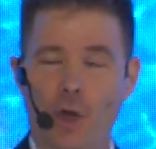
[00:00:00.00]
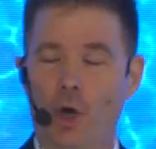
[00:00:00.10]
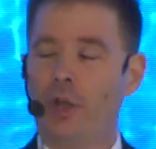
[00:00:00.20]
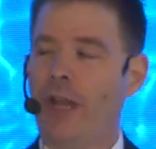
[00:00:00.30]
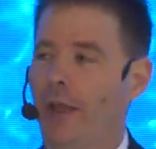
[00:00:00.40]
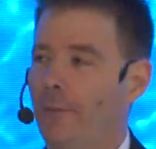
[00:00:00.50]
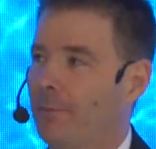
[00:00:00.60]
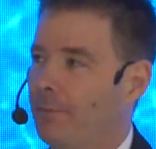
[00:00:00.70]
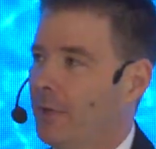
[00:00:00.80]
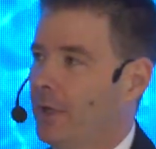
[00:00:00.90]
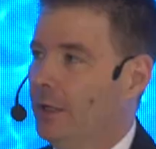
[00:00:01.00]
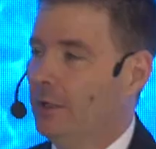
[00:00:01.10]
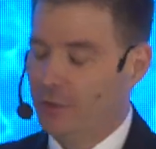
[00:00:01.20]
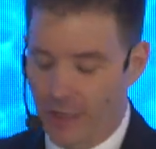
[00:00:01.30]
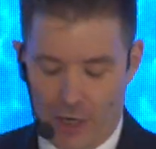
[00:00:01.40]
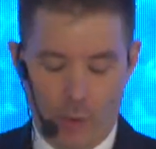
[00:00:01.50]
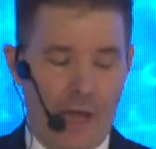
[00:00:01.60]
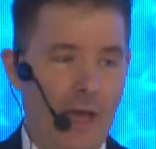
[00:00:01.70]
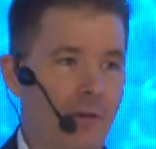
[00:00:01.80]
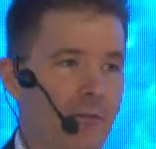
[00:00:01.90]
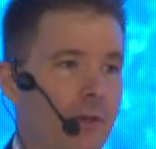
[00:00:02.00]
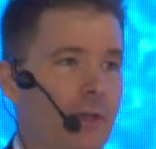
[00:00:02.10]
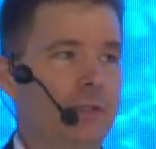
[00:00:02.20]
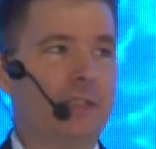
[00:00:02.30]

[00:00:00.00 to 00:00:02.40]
Okay, so now we have a